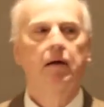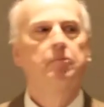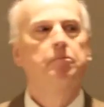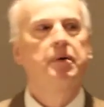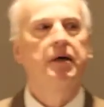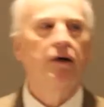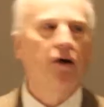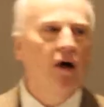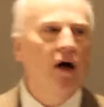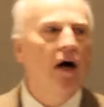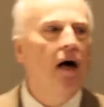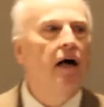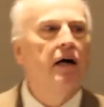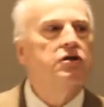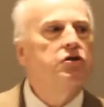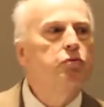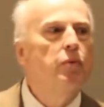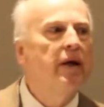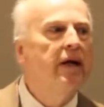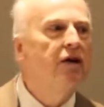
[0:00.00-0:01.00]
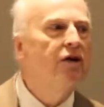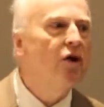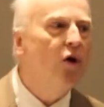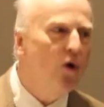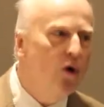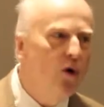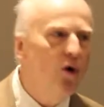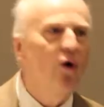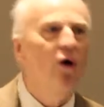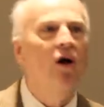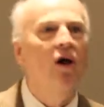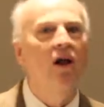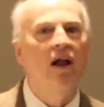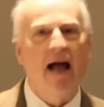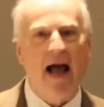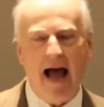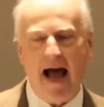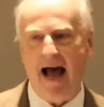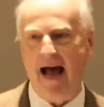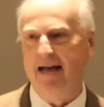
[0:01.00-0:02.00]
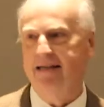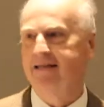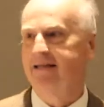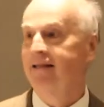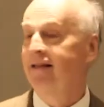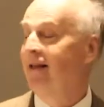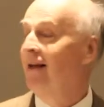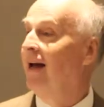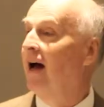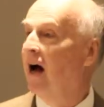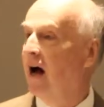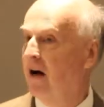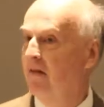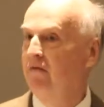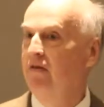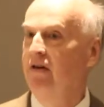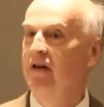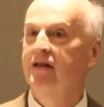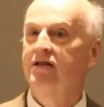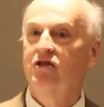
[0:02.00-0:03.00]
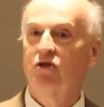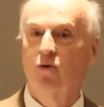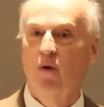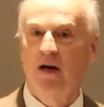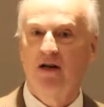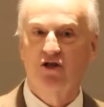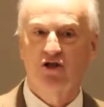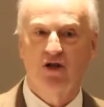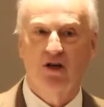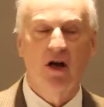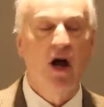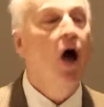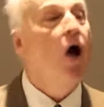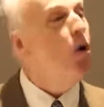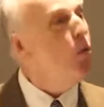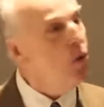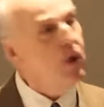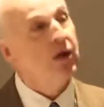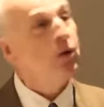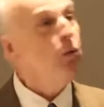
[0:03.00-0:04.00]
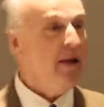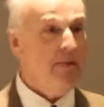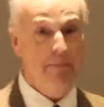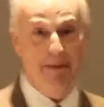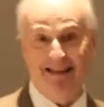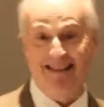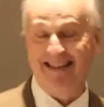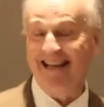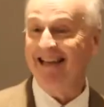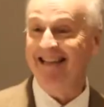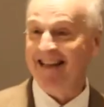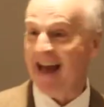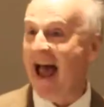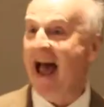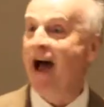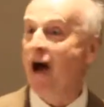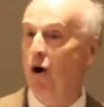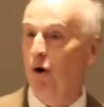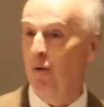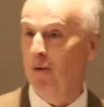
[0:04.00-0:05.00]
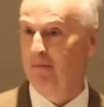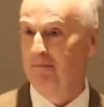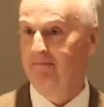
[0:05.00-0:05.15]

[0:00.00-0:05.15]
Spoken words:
because we can all ask the obvious question: what are we missing now?